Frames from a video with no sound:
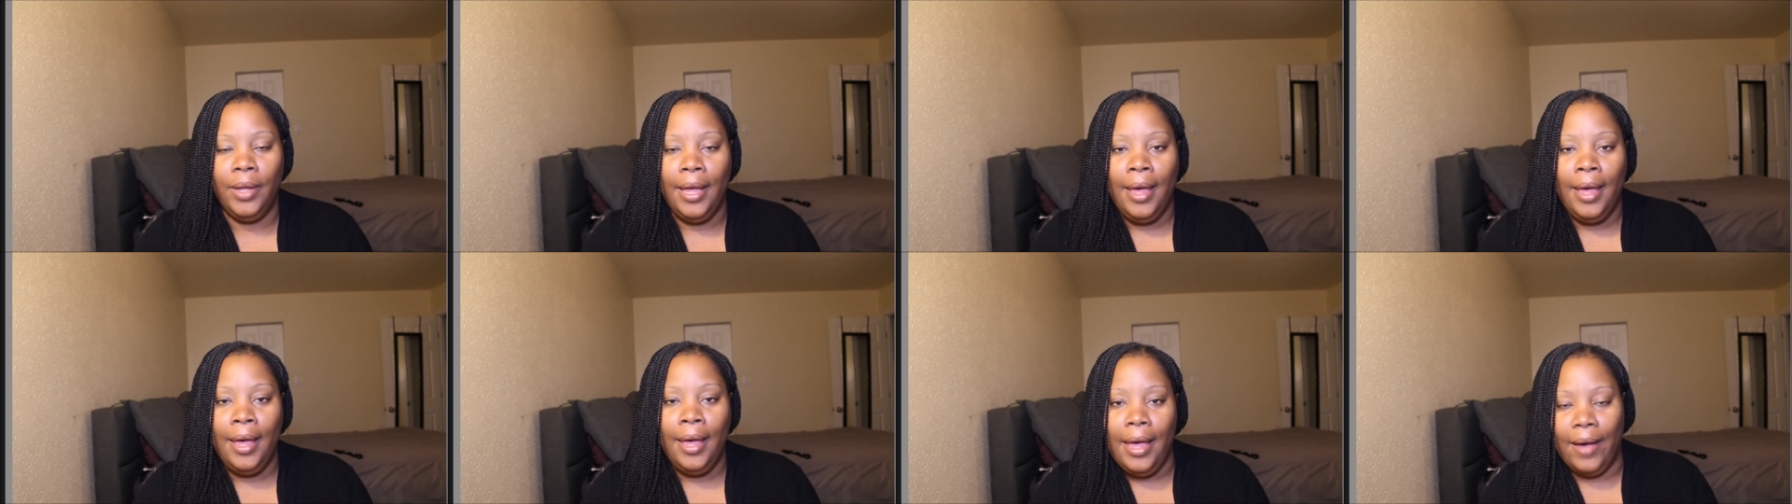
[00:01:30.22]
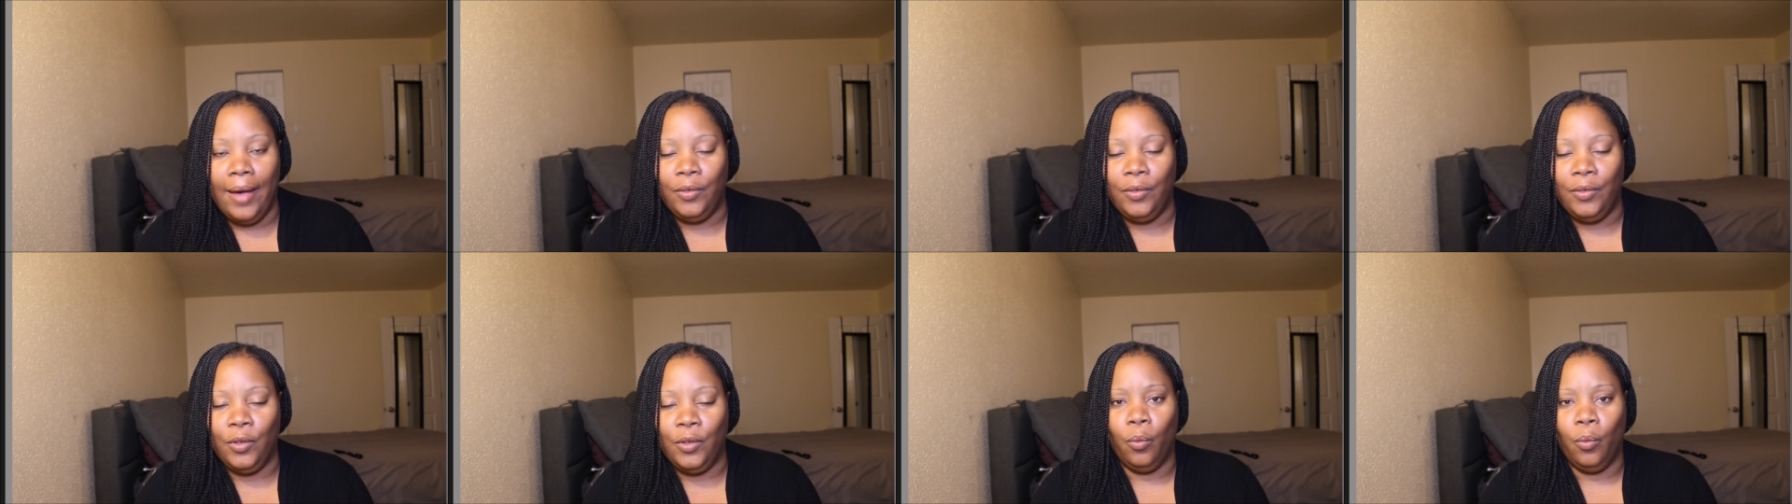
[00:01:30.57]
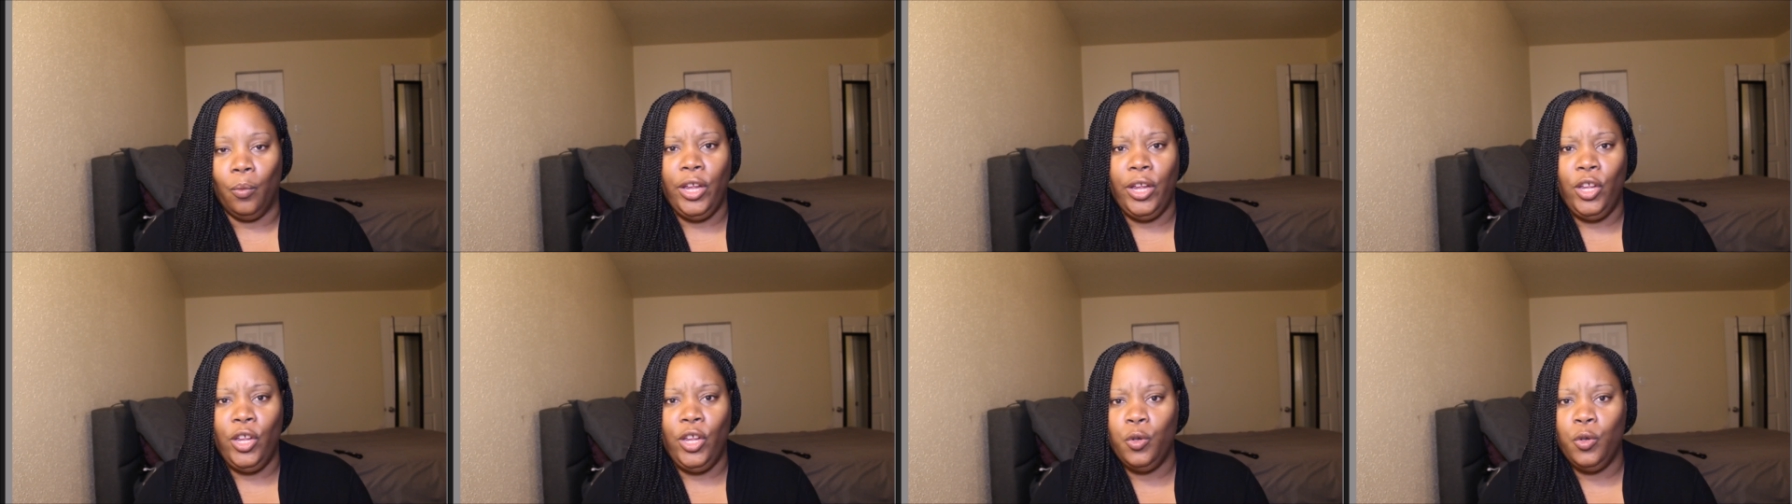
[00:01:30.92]
After the
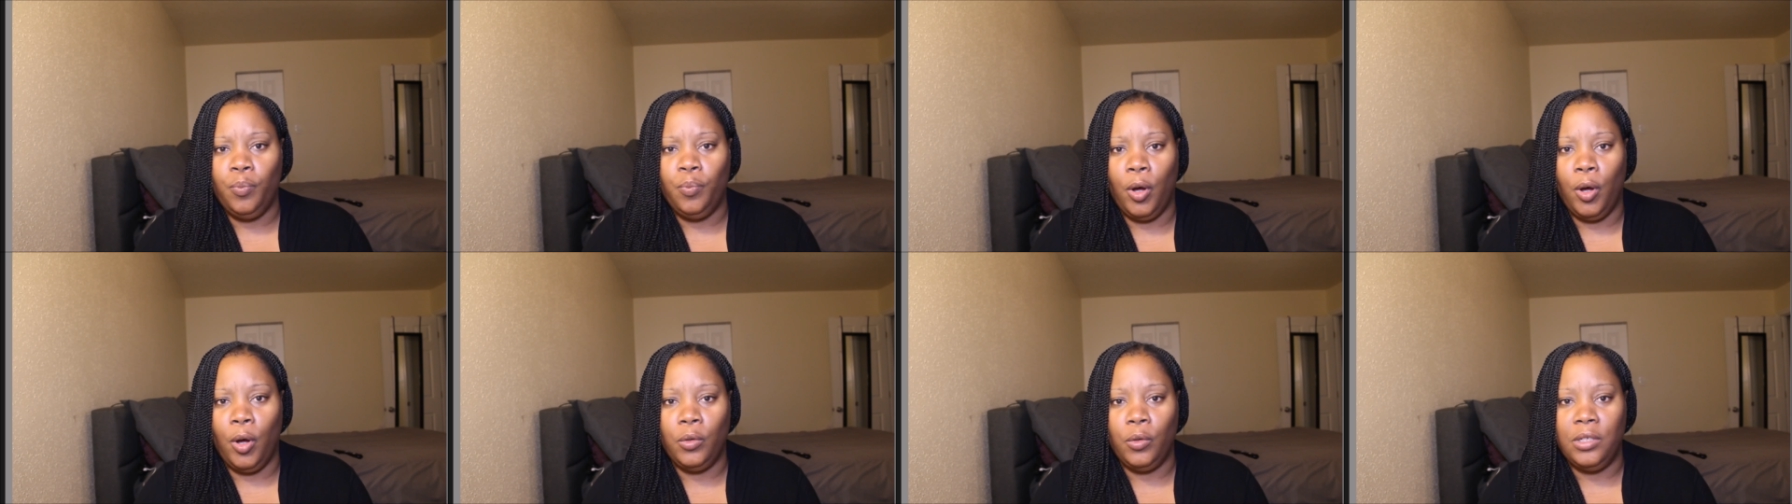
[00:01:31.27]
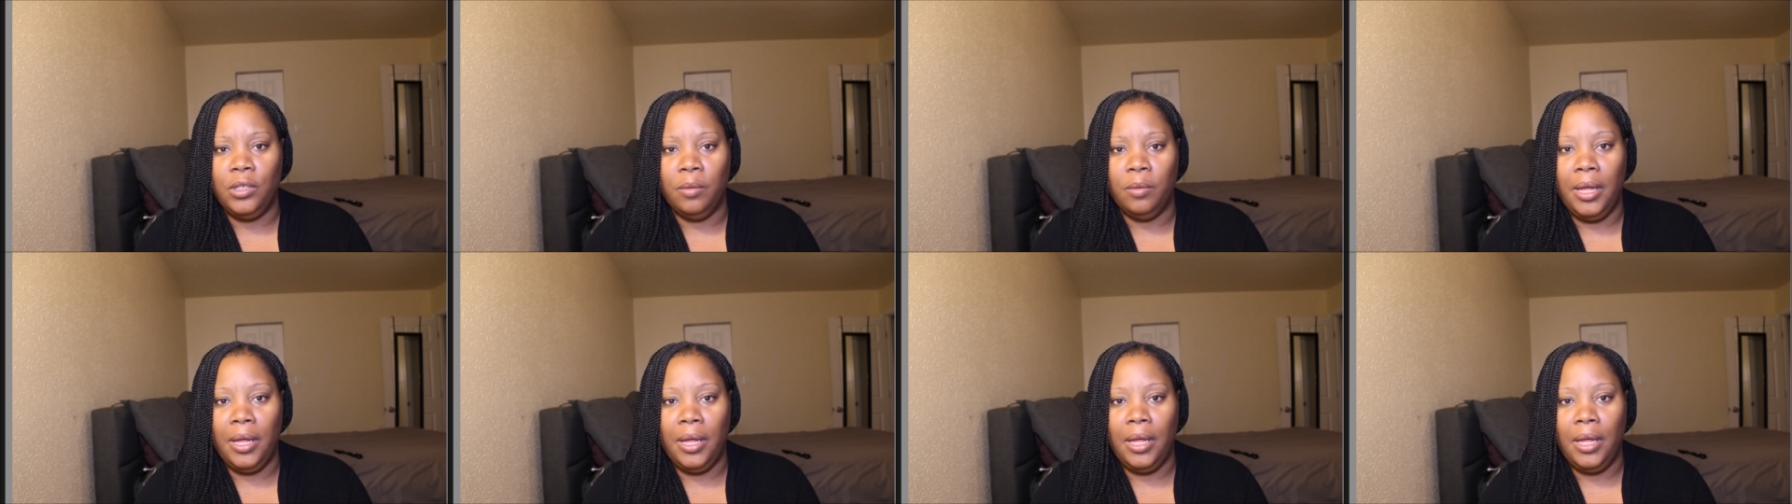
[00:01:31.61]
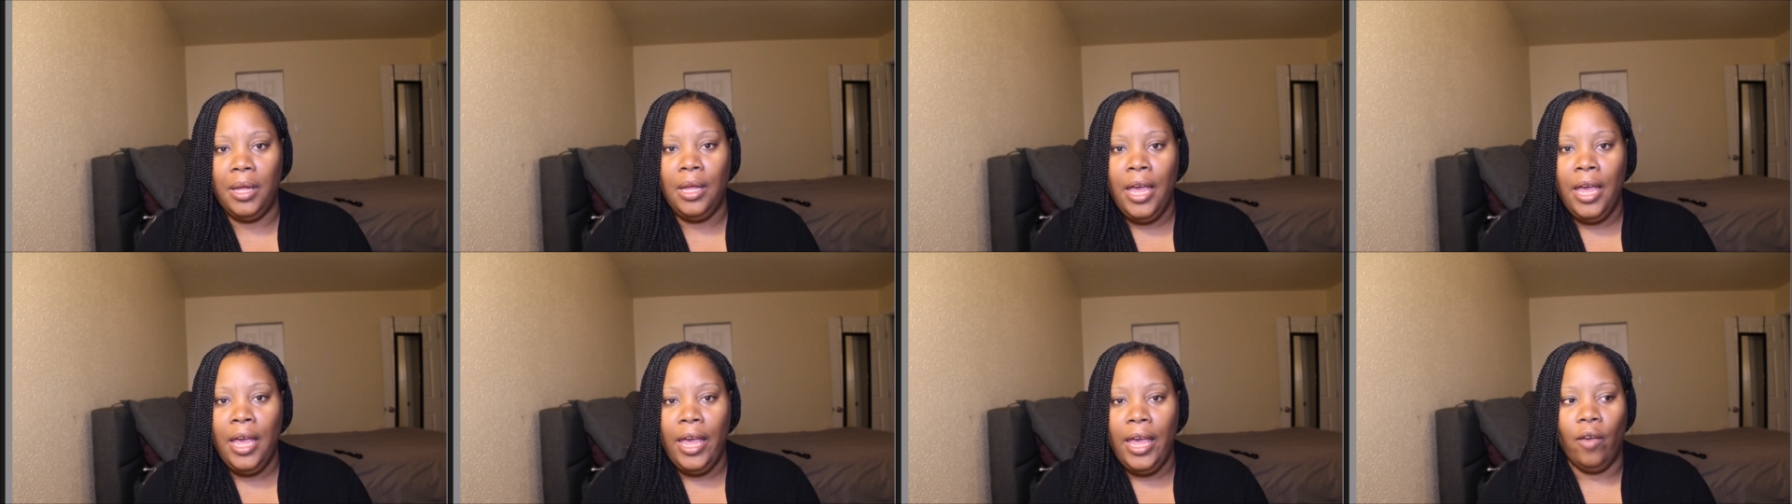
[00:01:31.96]
way you spoke to
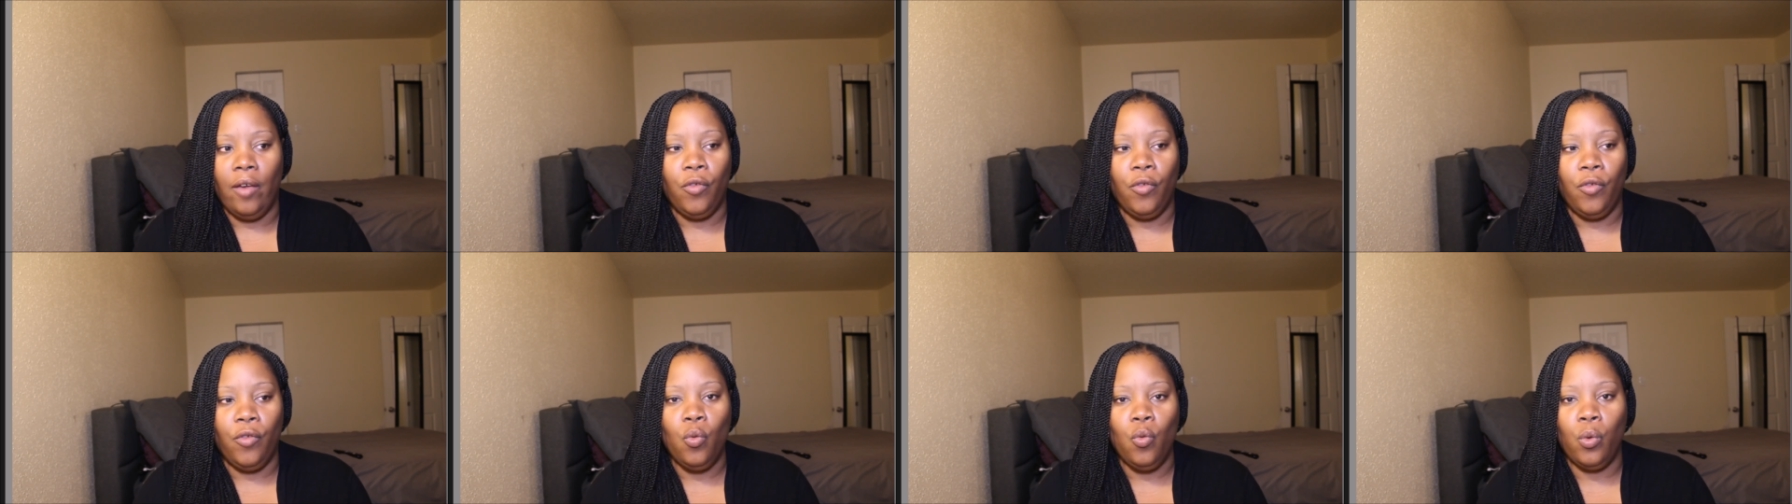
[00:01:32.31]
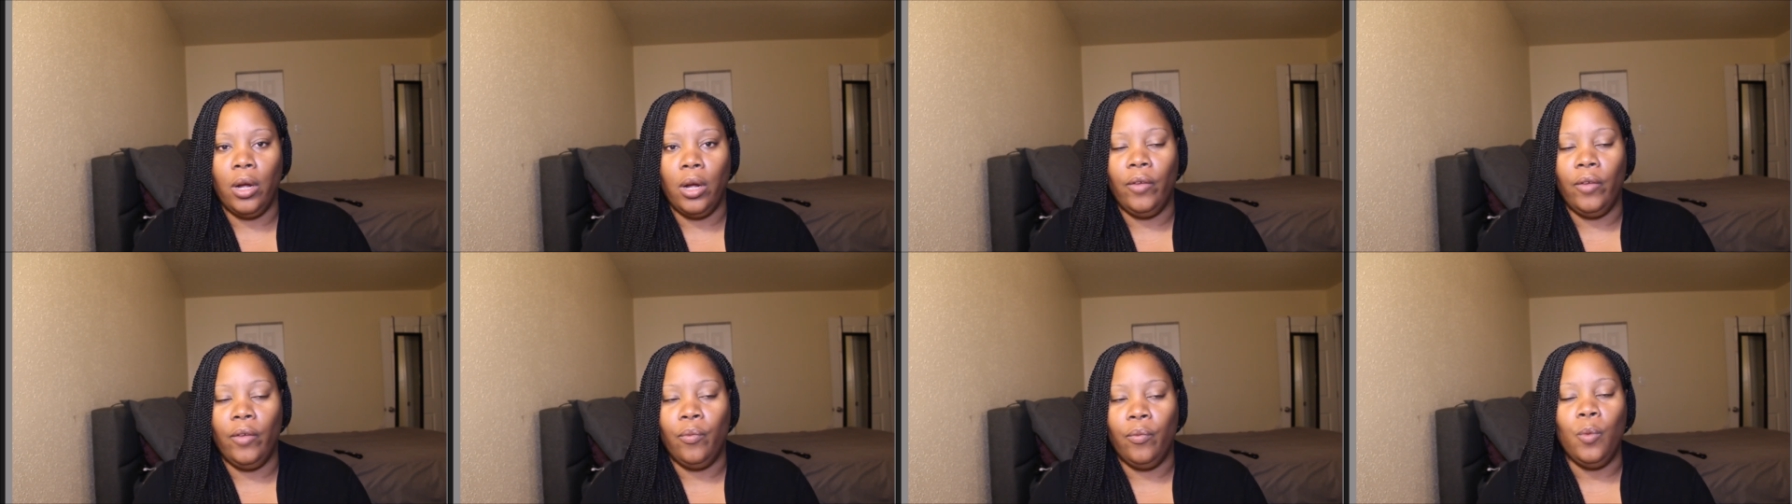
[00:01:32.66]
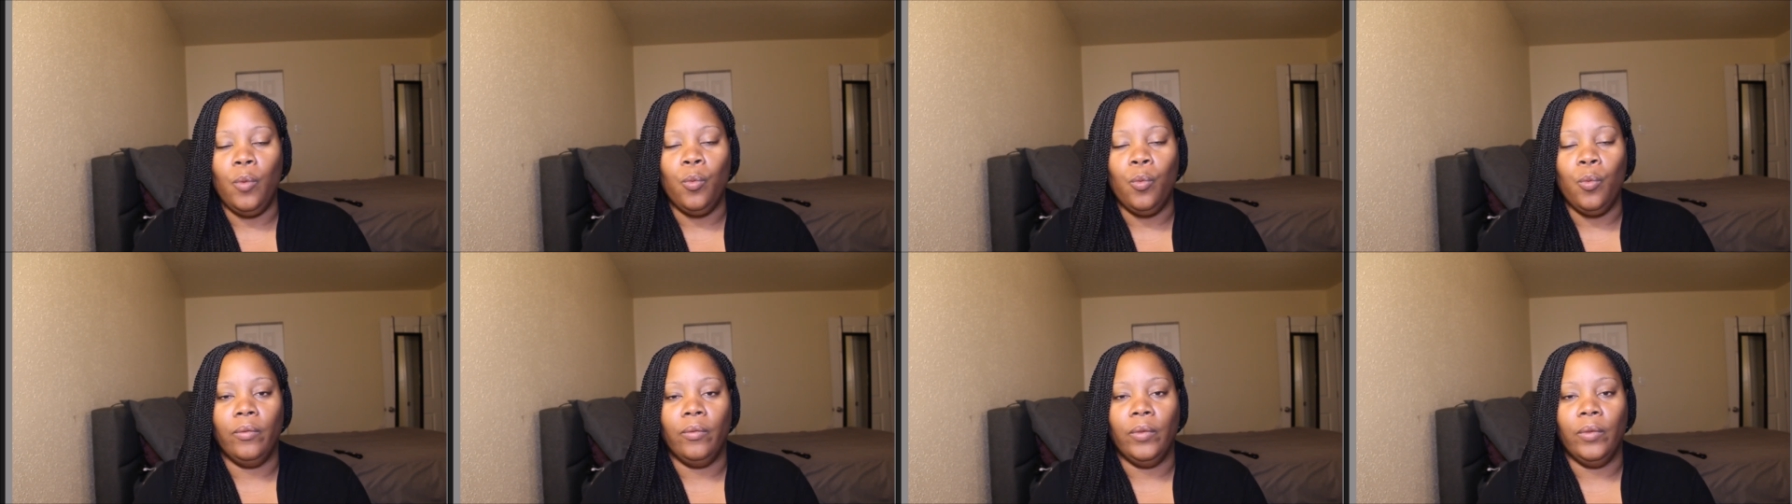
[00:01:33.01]
me, if we
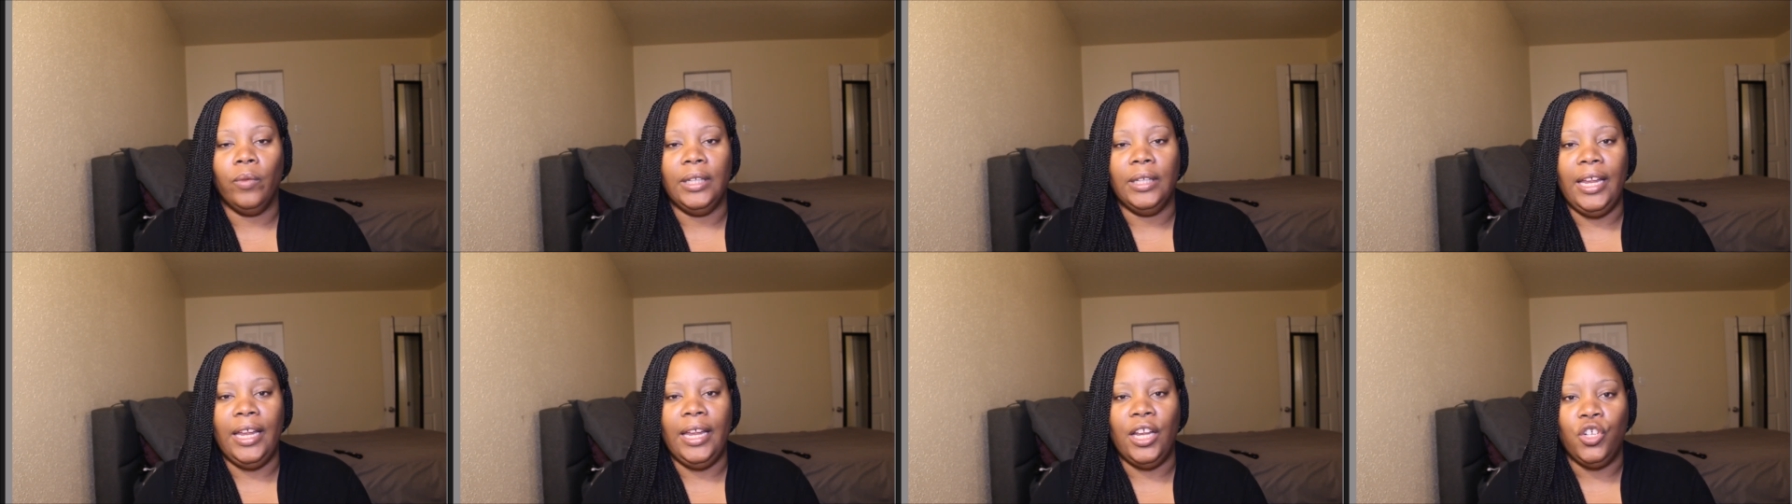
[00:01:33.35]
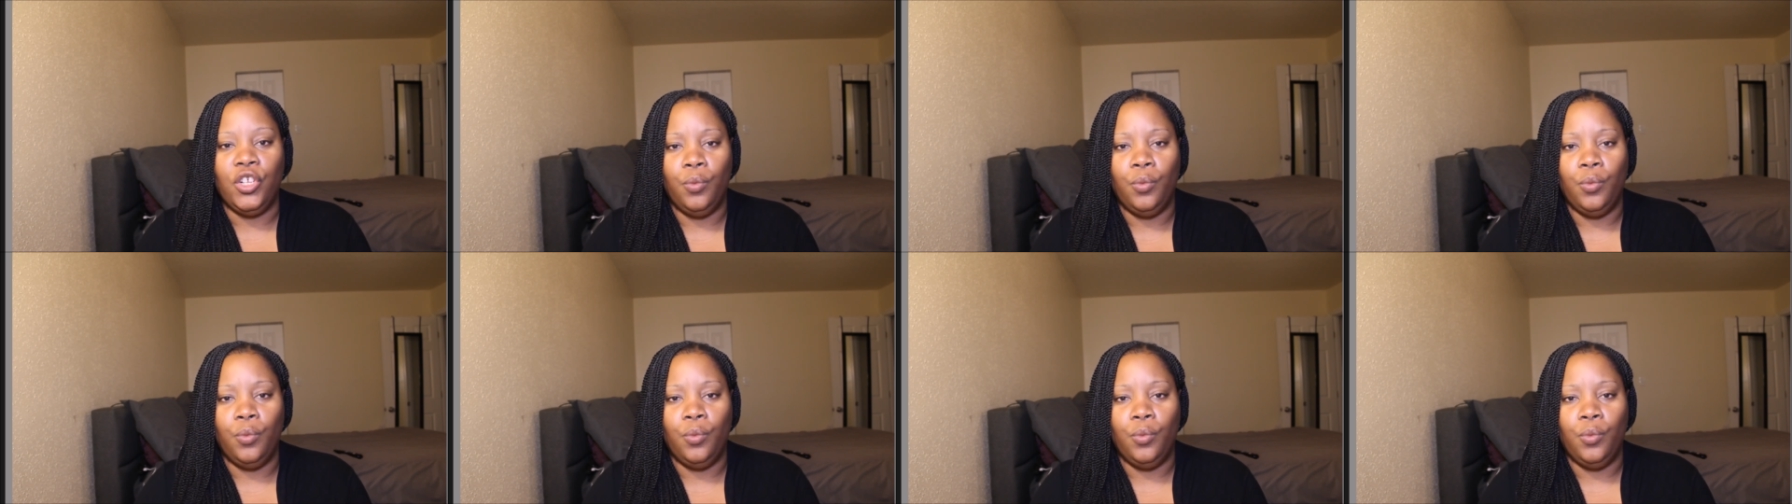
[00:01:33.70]
weren't related,